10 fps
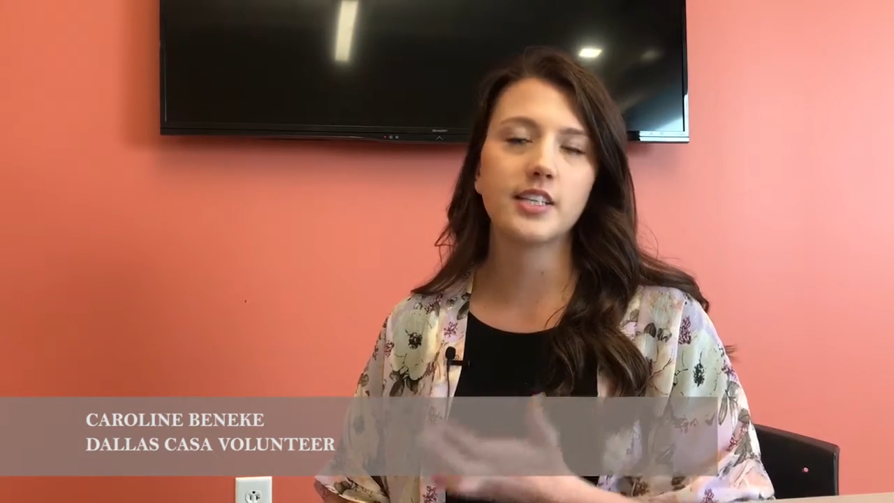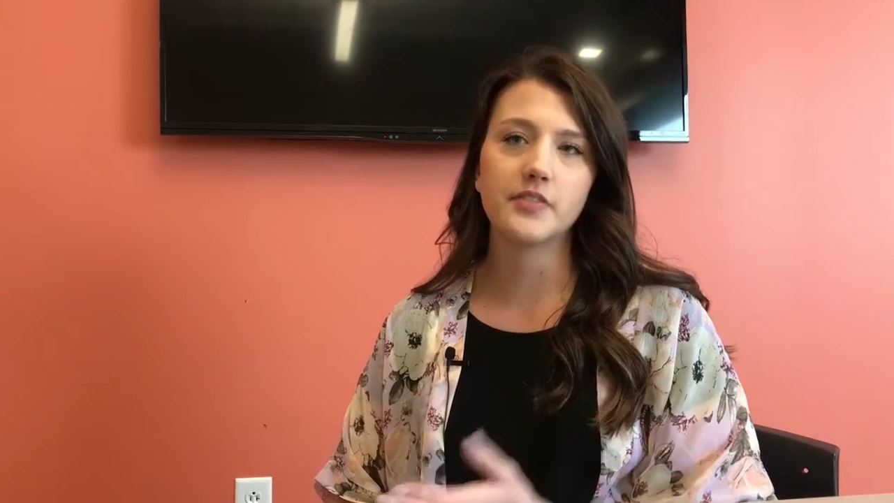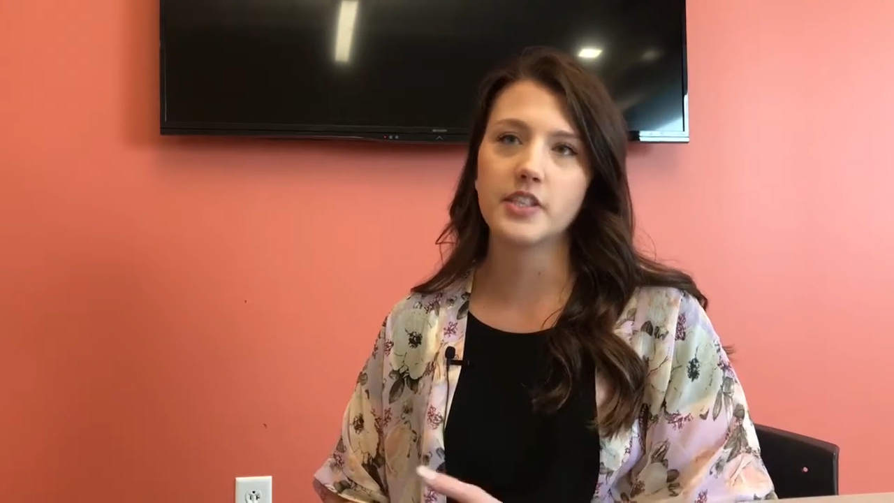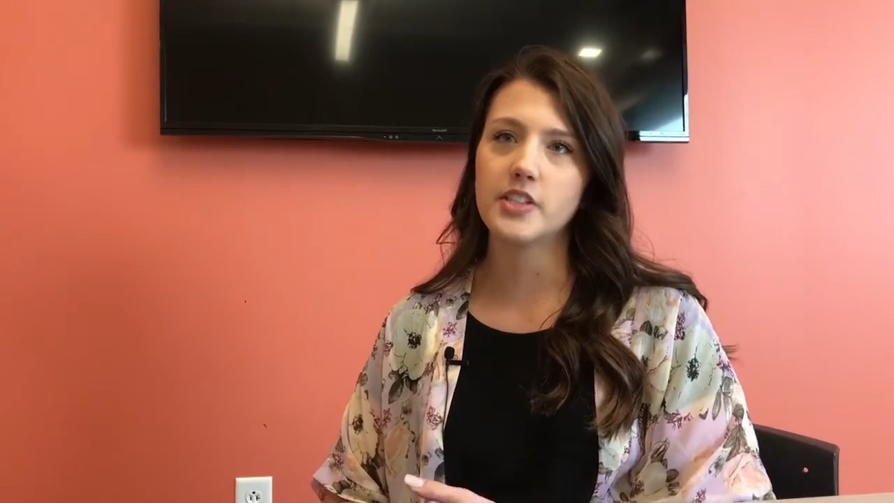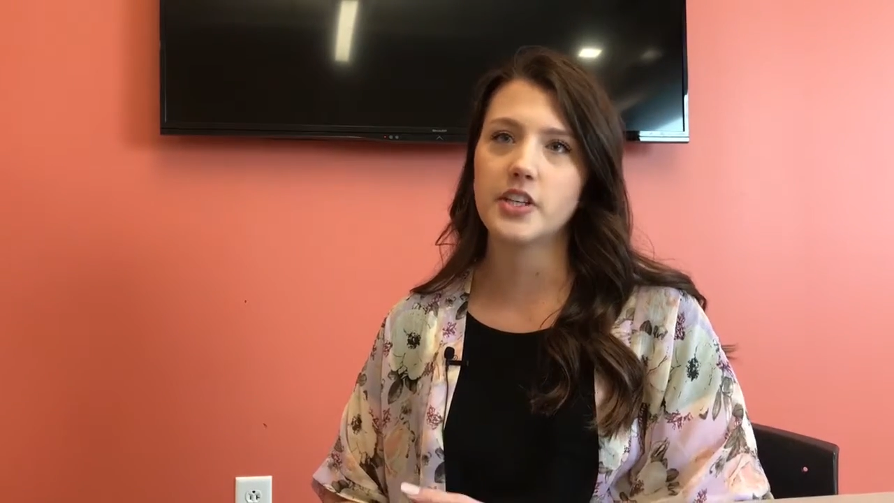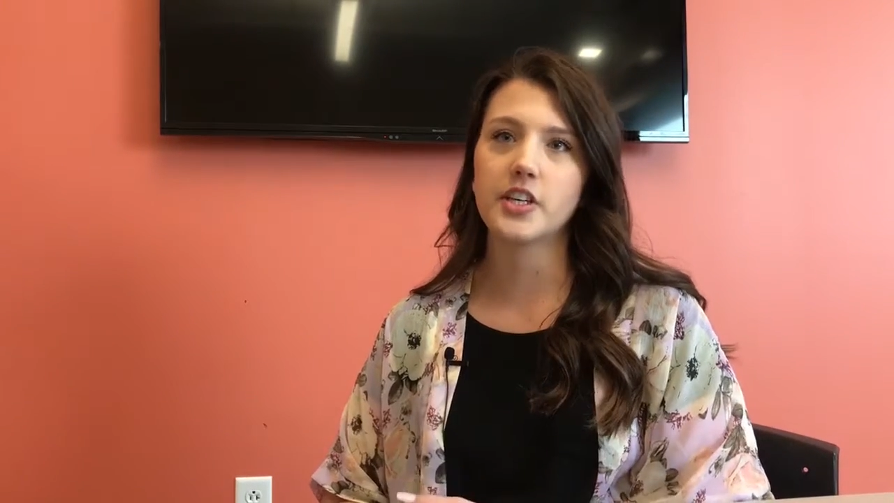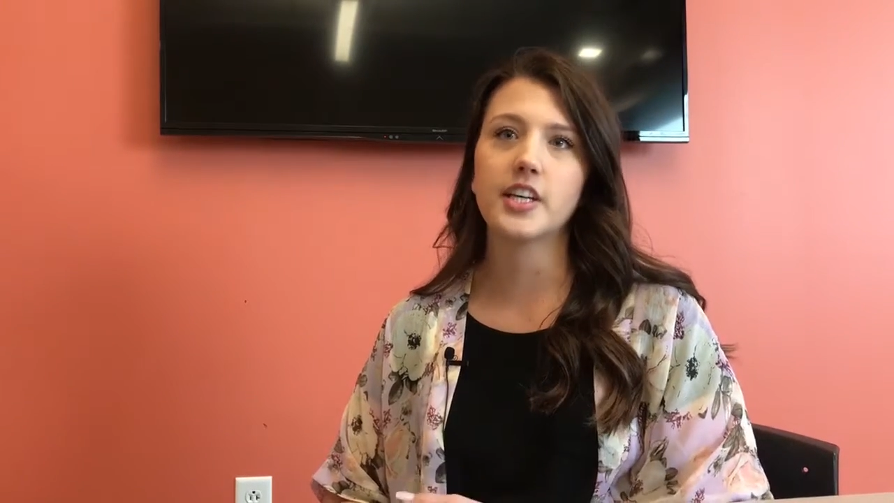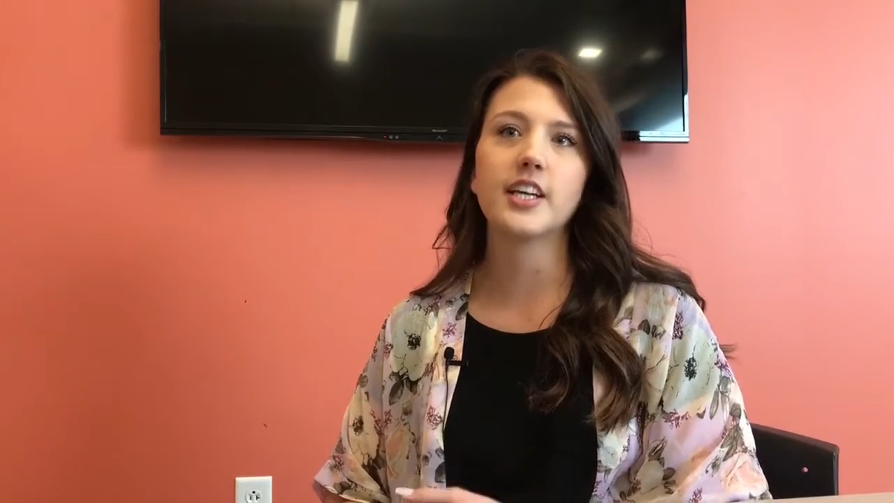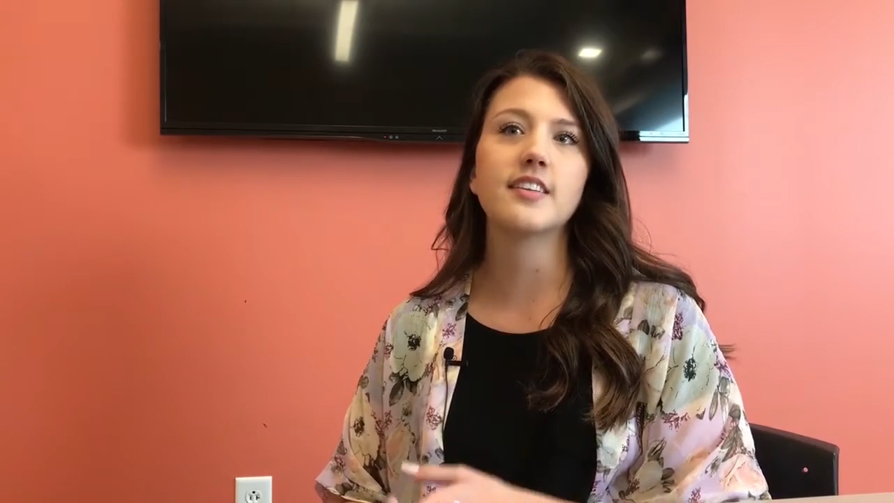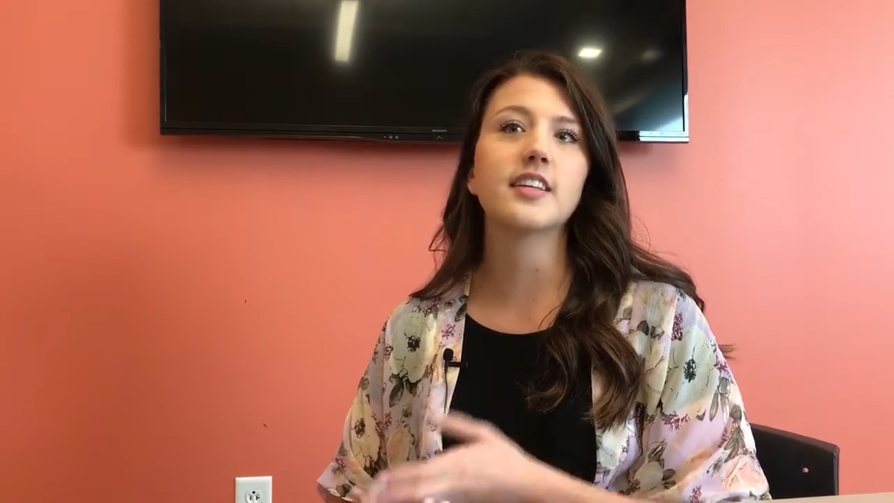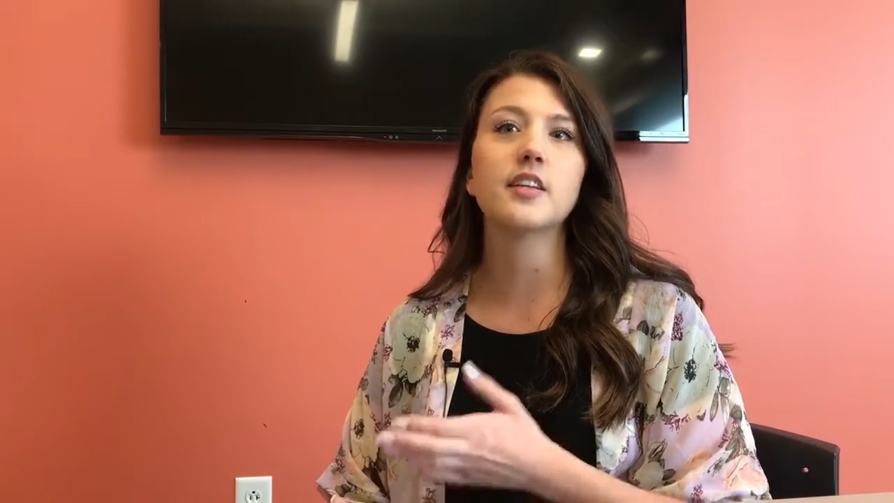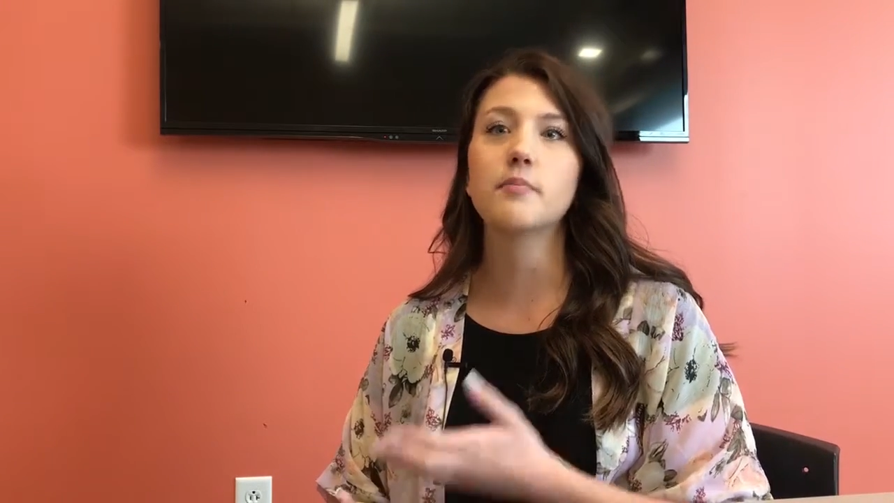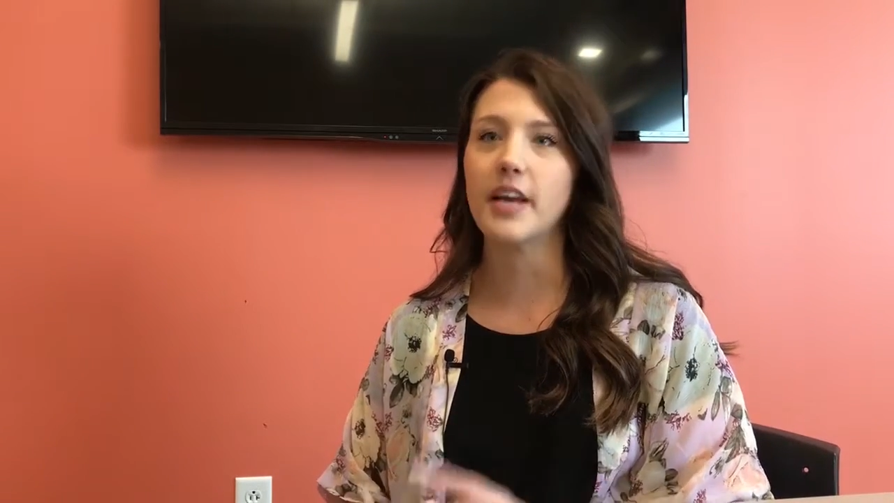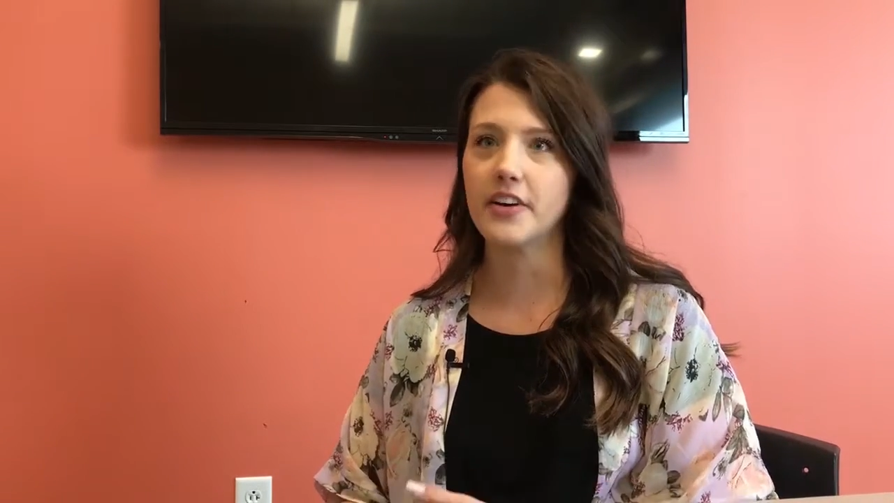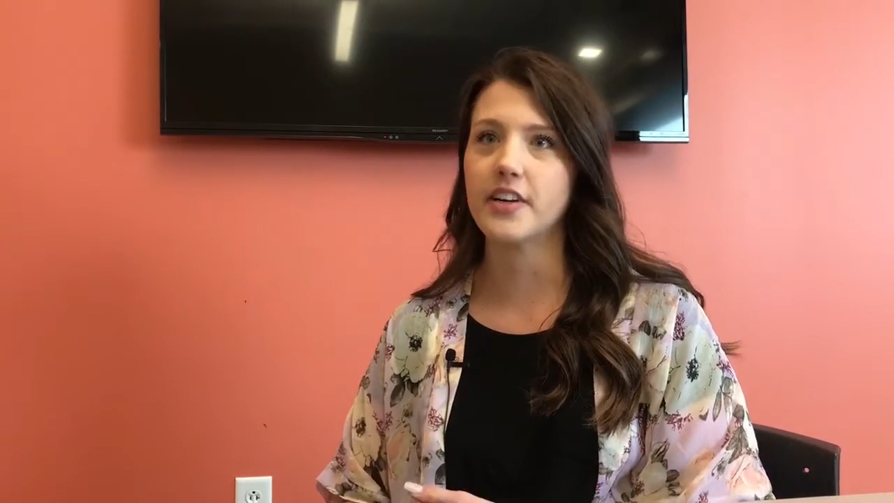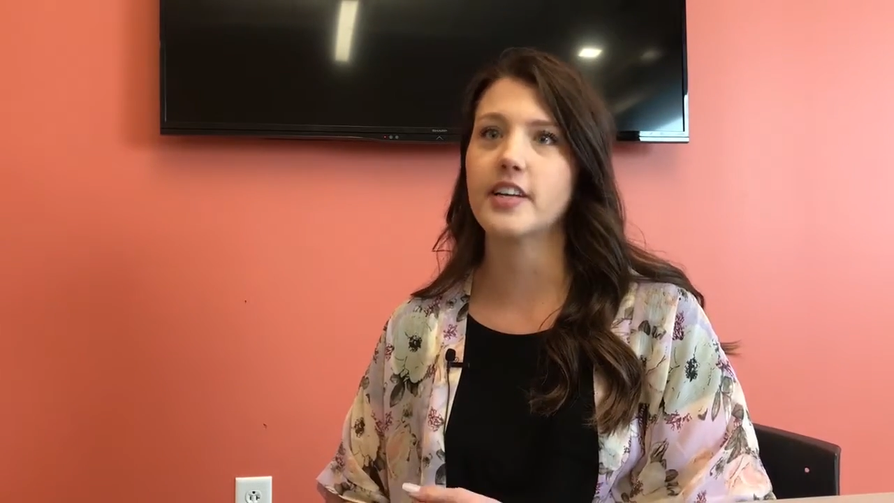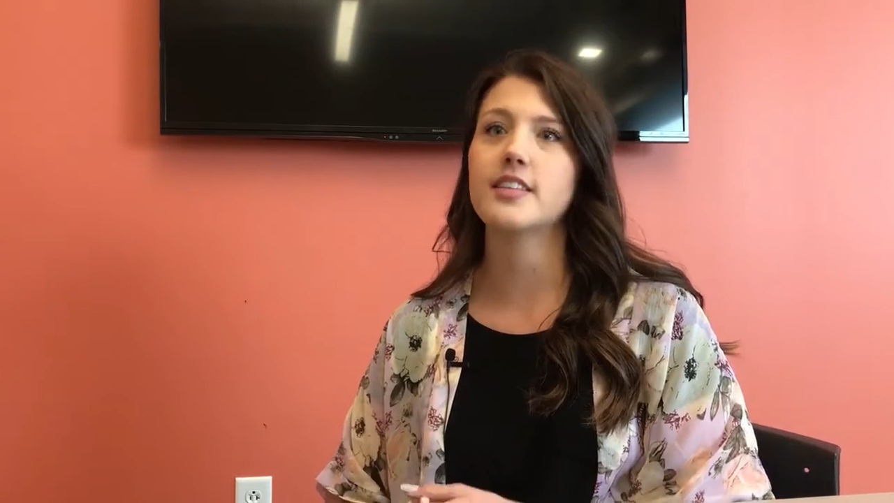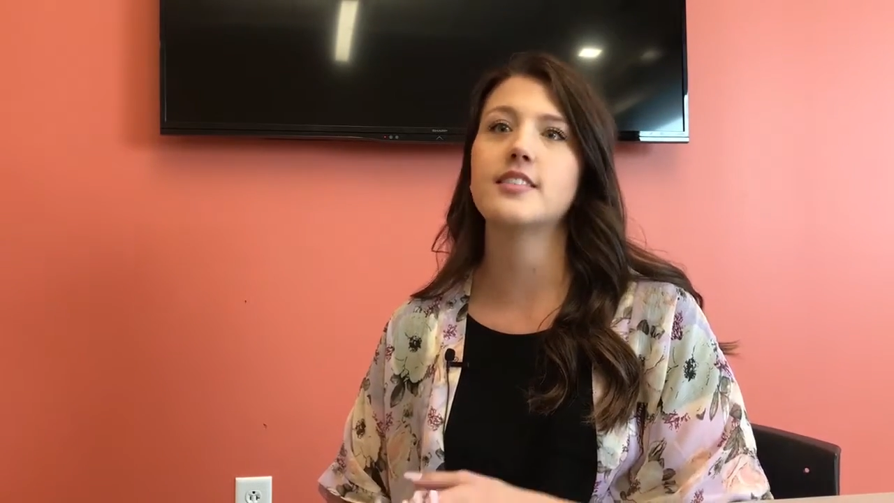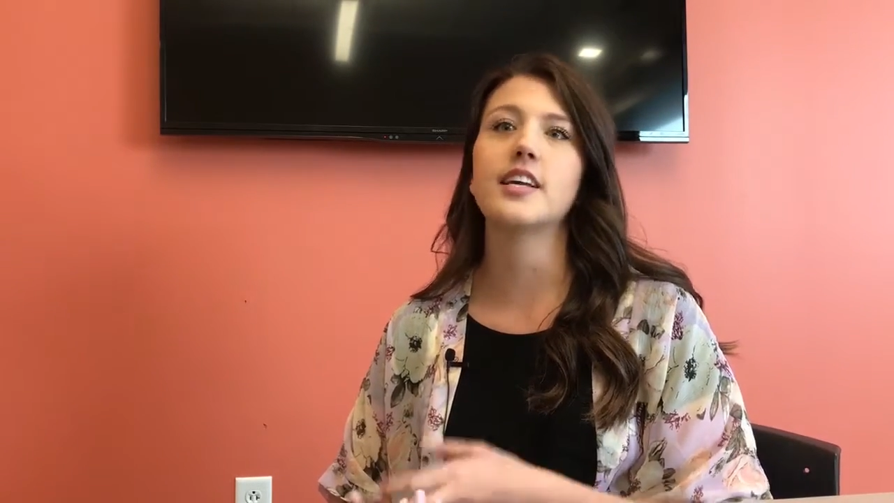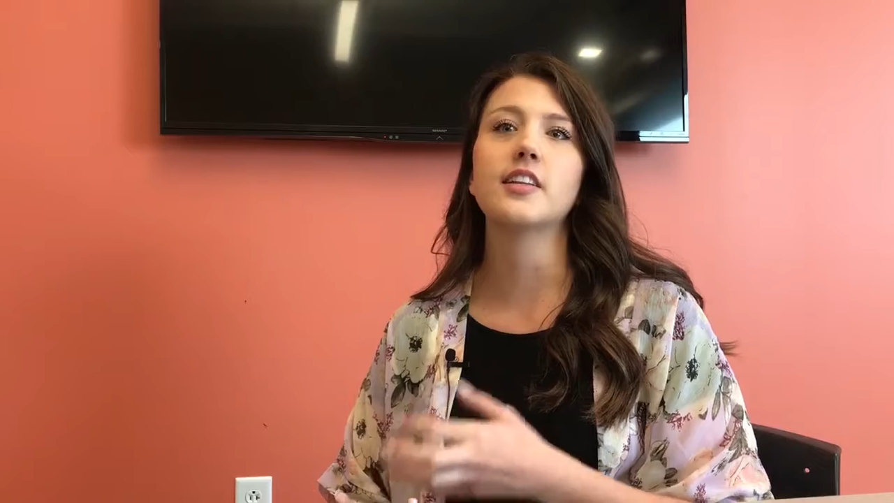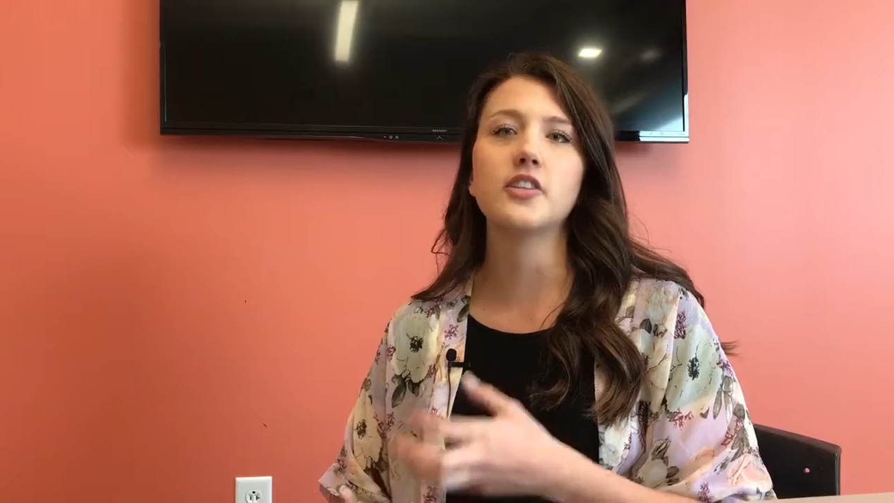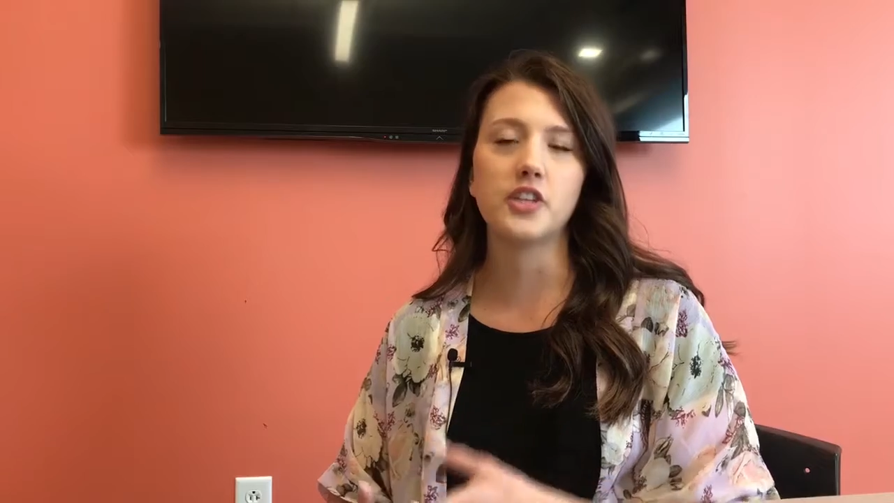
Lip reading: the different attorneys and the parents and the